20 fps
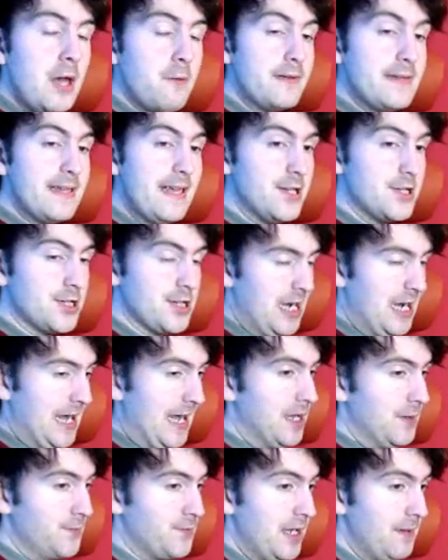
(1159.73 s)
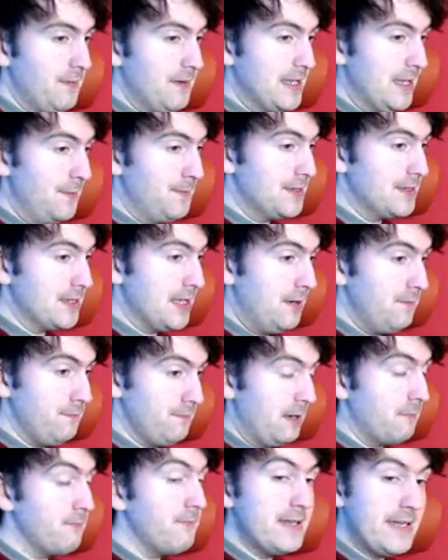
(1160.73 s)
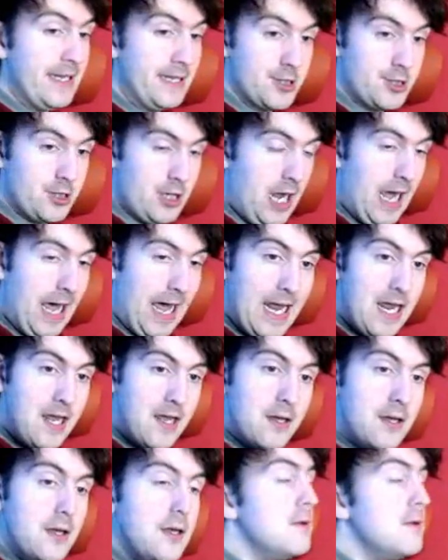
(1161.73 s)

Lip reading: We did try on a previous episode. Yeah, we did try.